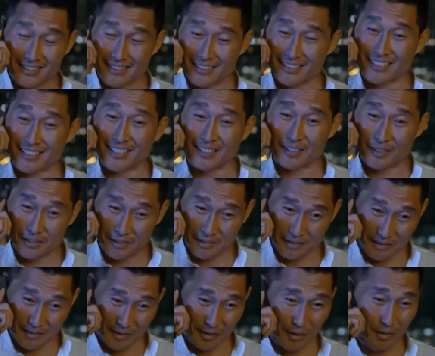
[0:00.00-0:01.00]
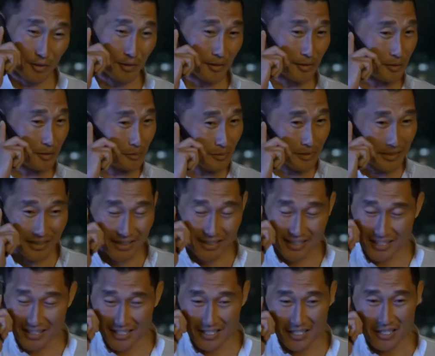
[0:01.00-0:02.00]
can tell you're a little. I
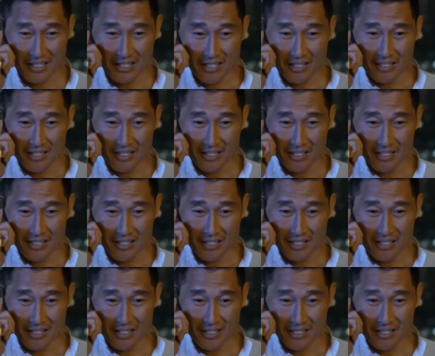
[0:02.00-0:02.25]
hope you get